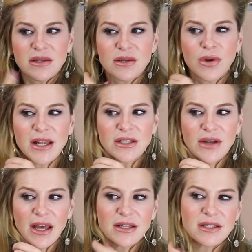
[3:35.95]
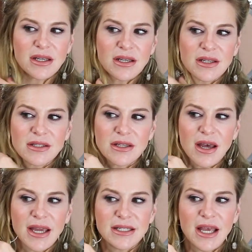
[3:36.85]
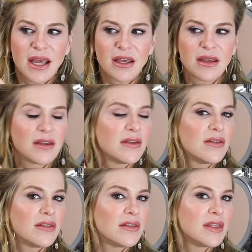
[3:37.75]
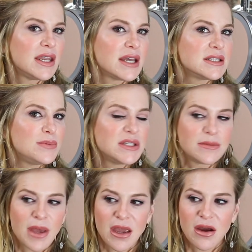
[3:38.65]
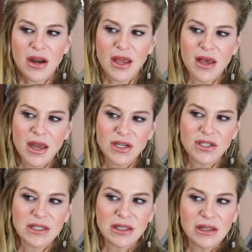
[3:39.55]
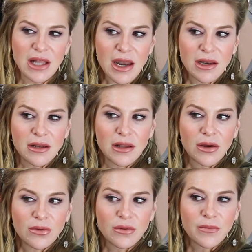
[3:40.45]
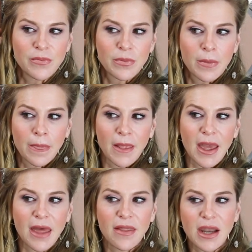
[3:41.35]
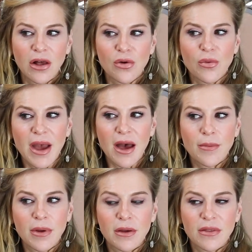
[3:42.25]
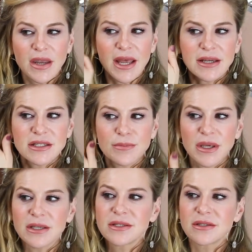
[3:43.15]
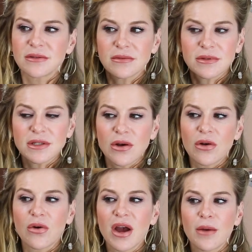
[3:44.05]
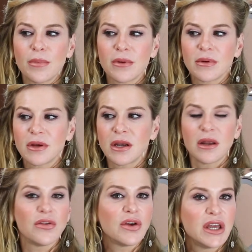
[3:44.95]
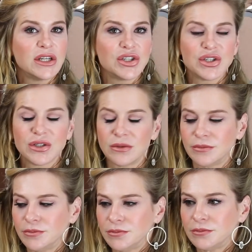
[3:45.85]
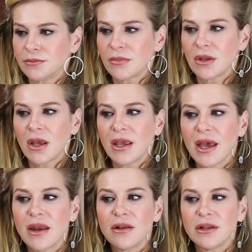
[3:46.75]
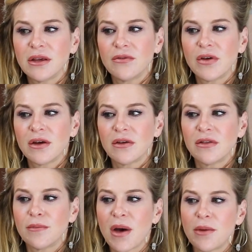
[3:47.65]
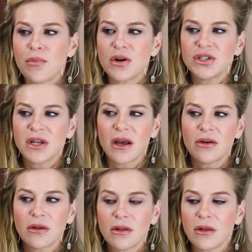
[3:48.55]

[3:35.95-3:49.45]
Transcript: what I do next is I take the next piece of my hair and I kind of just let it alone, and then I'll grab the next piece. So I'll grab another inch. Again, I'll leave the bottom portion out.